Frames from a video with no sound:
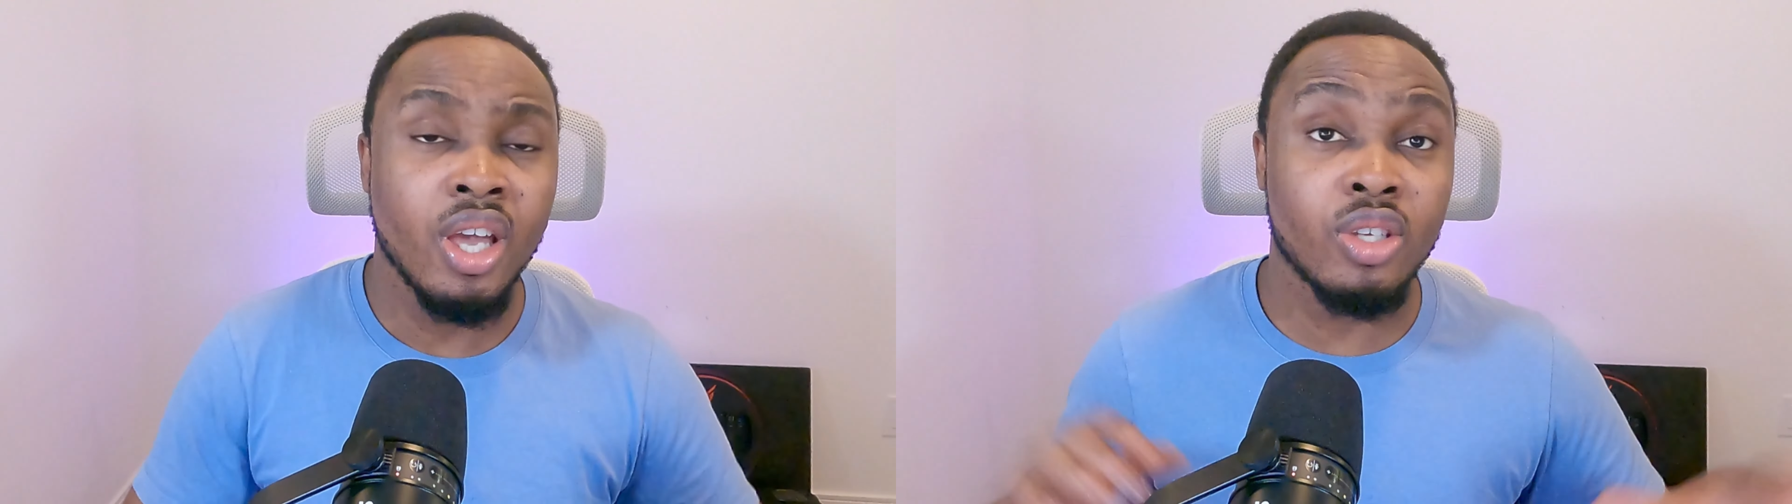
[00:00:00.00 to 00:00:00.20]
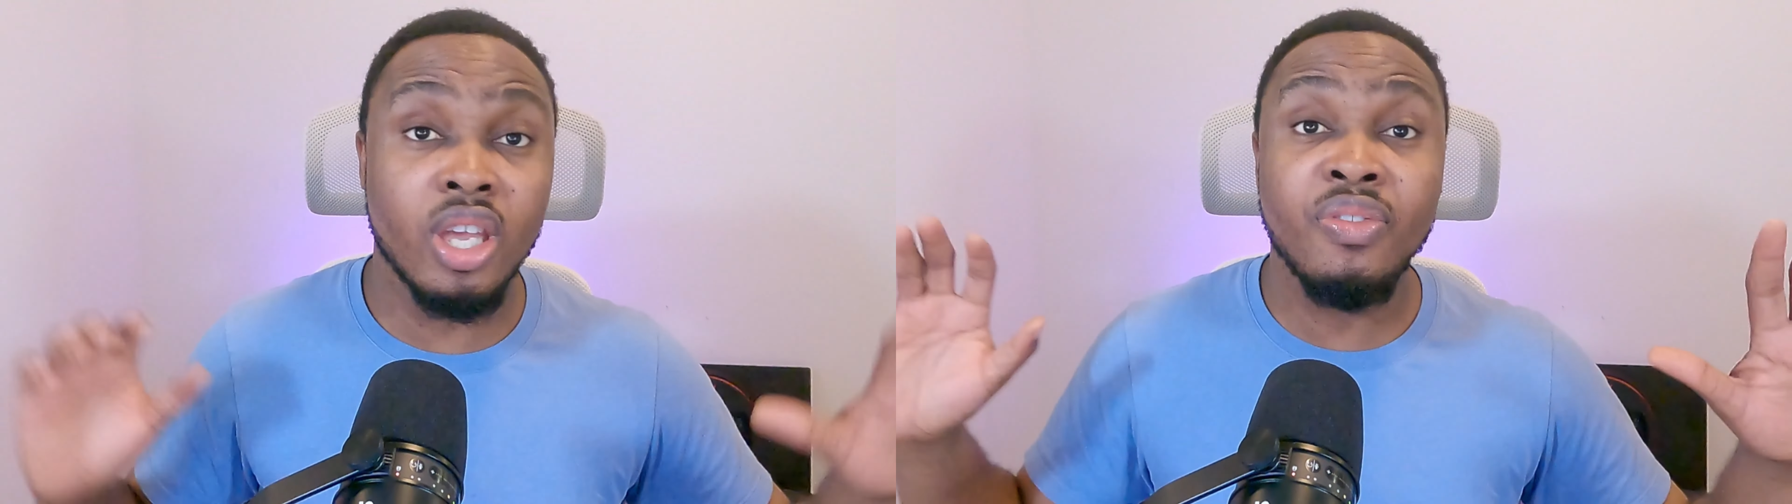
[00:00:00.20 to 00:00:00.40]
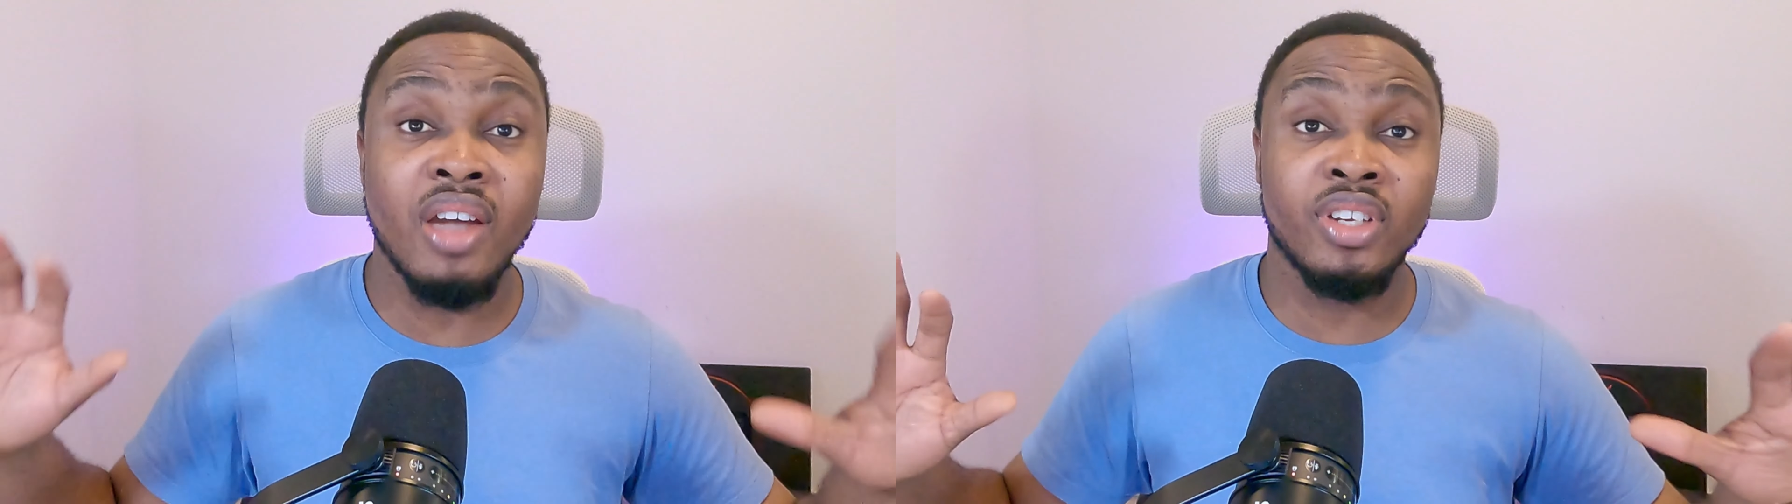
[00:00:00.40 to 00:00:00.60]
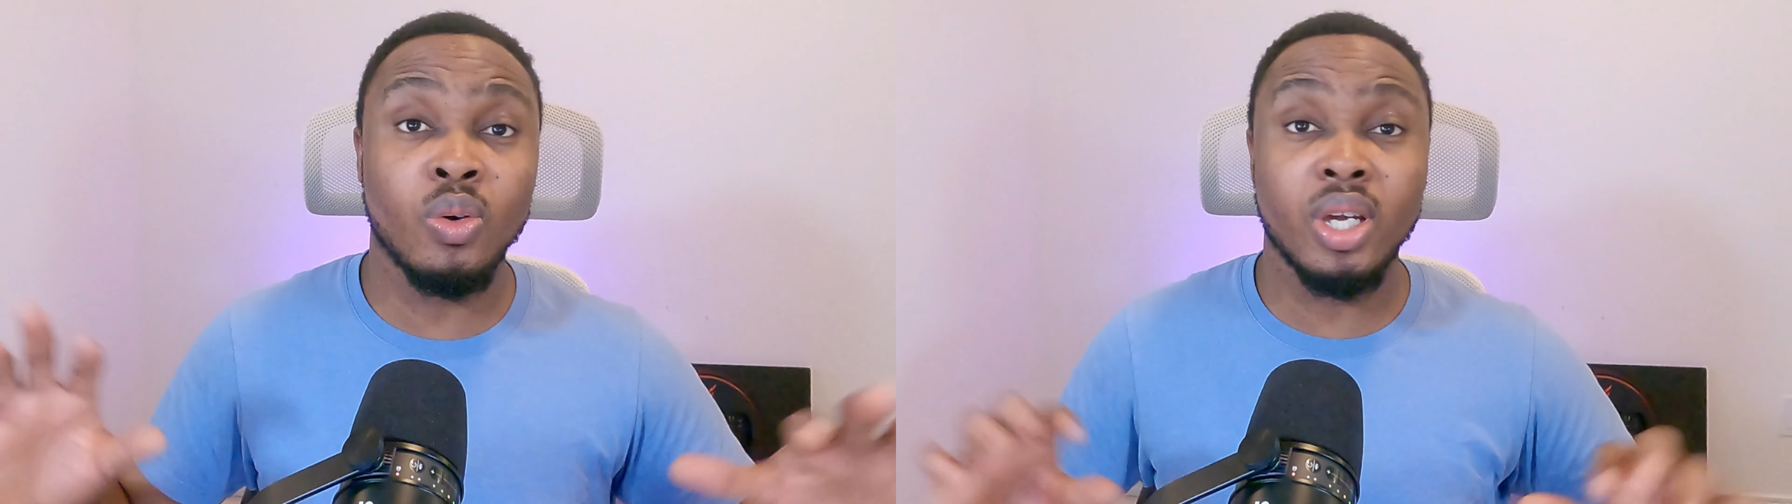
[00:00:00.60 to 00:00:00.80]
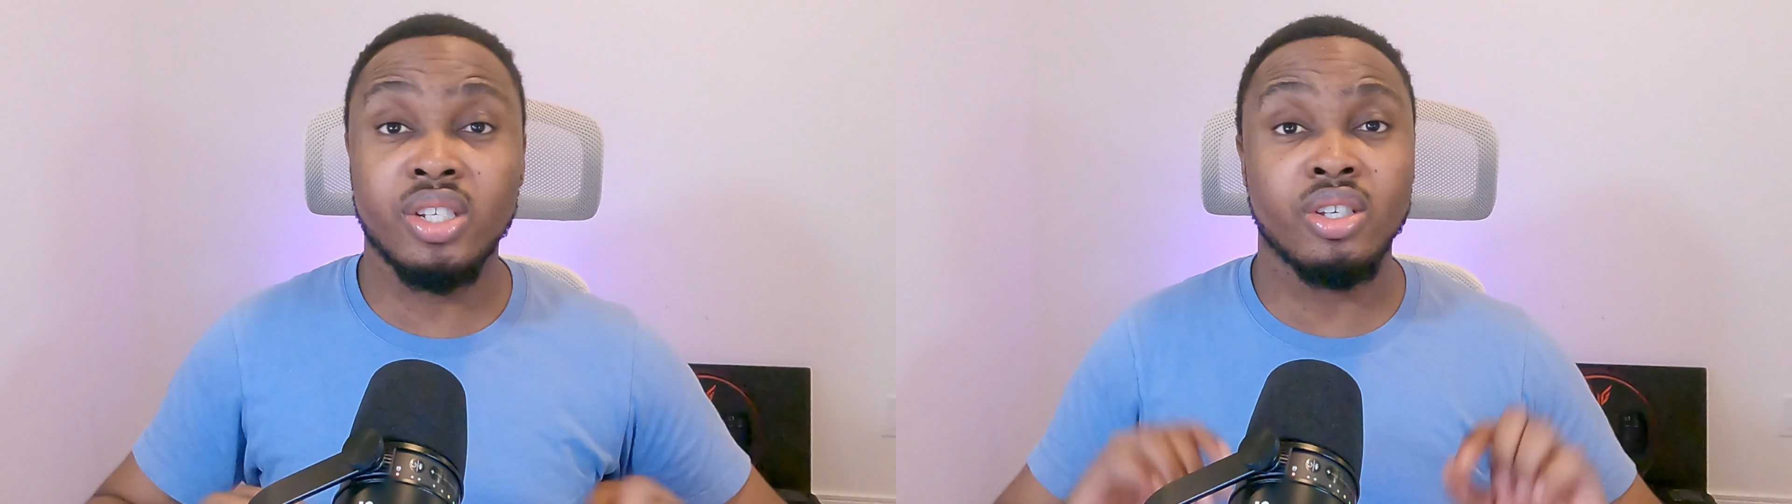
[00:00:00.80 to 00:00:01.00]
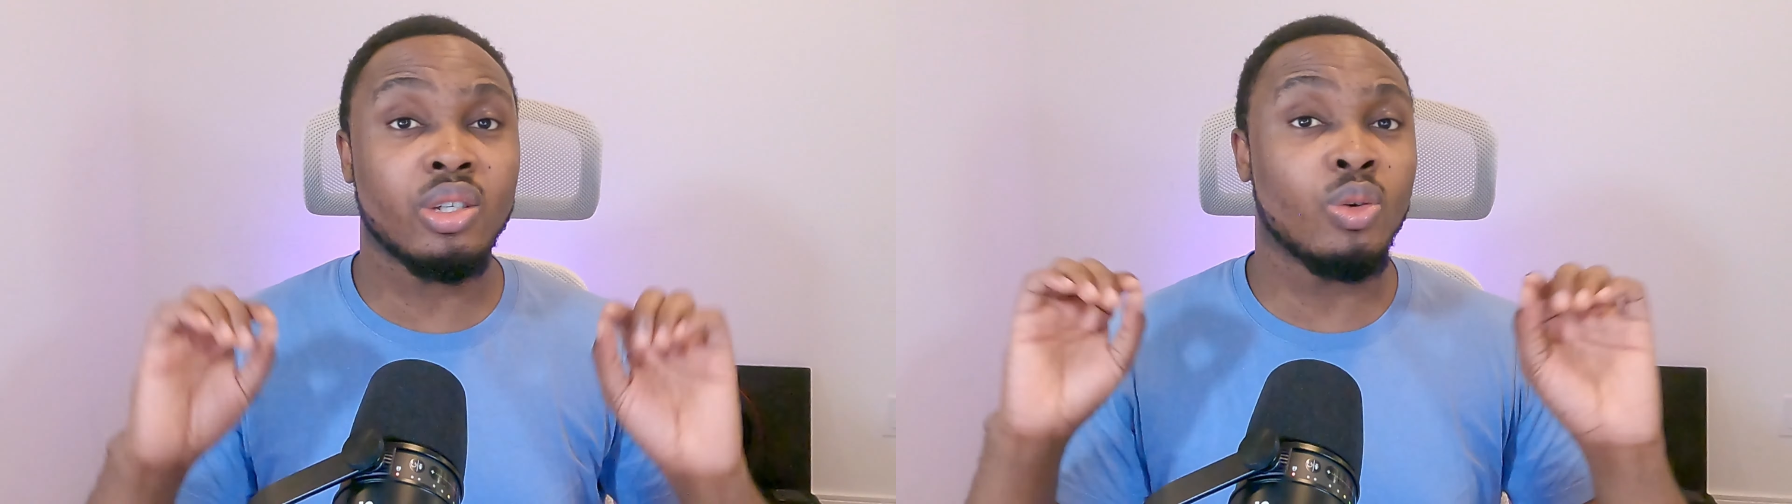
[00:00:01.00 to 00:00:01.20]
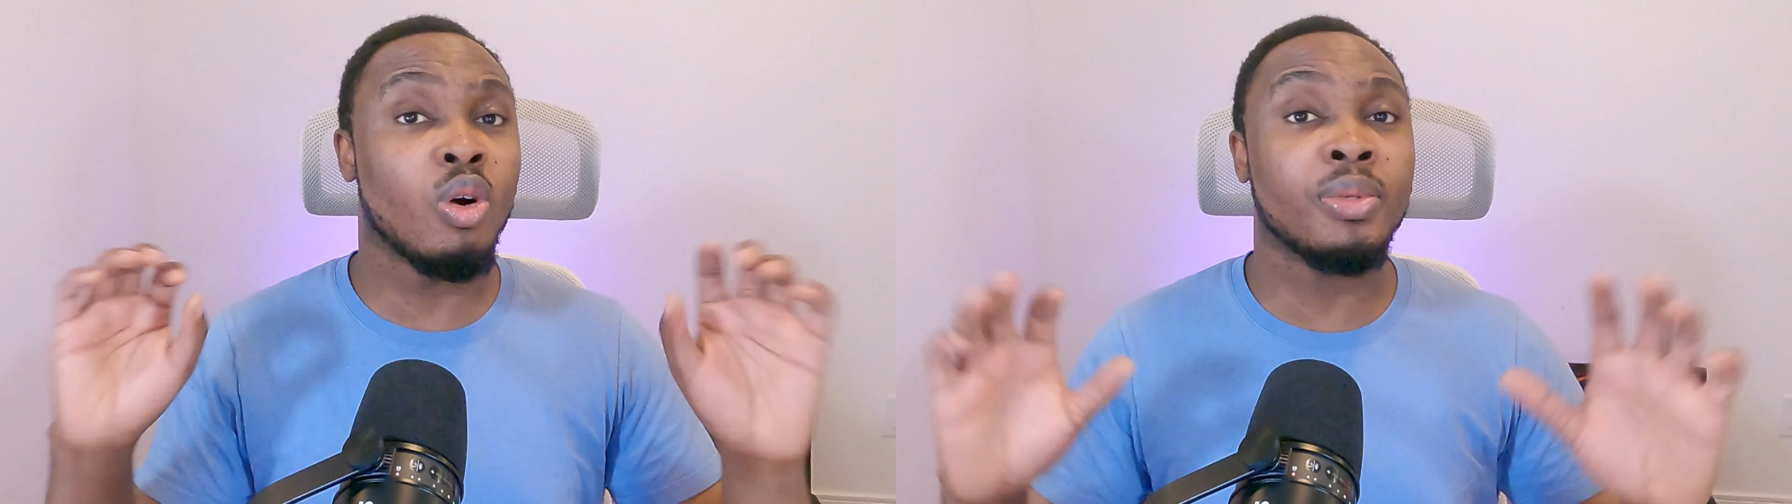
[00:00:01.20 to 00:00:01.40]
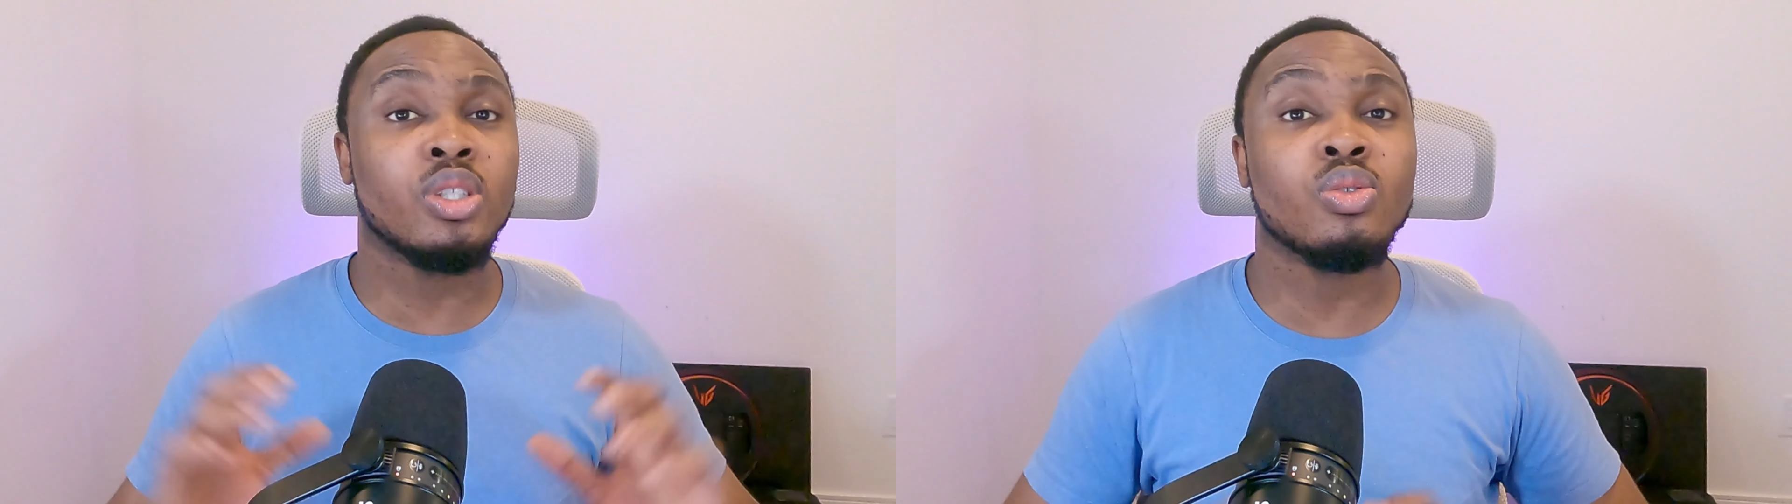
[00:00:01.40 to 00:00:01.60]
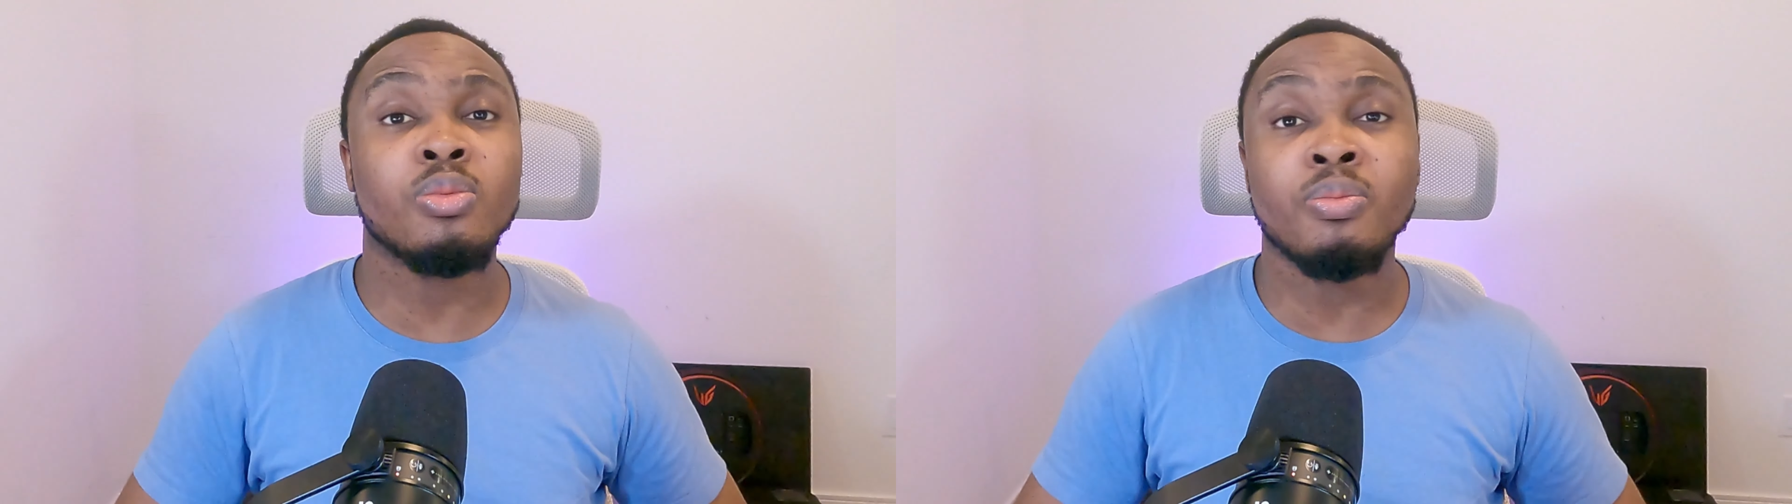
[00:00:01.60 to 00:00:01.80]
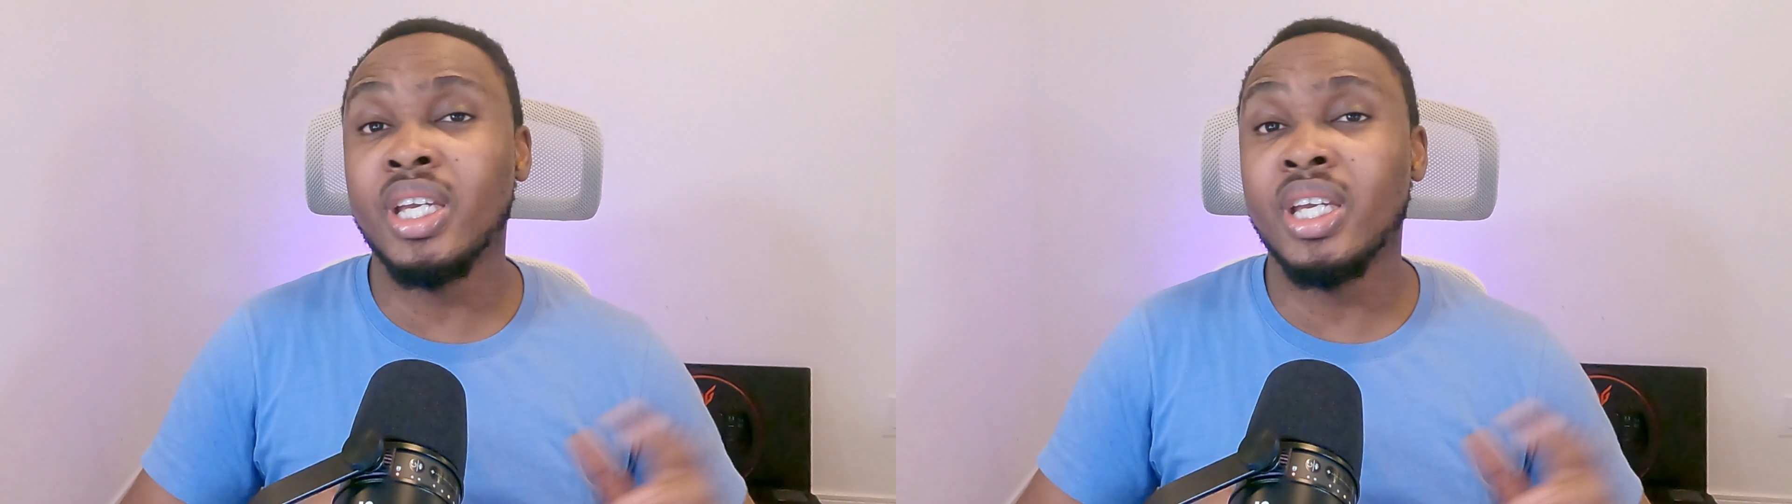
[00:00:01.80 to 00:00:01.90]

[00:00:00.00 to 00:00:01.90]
So if you have any questions or you want me to